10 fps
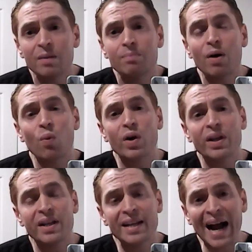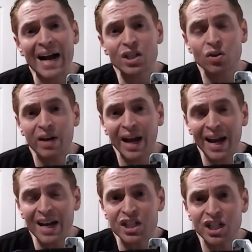but with natural
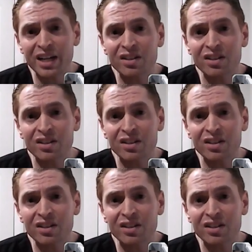aging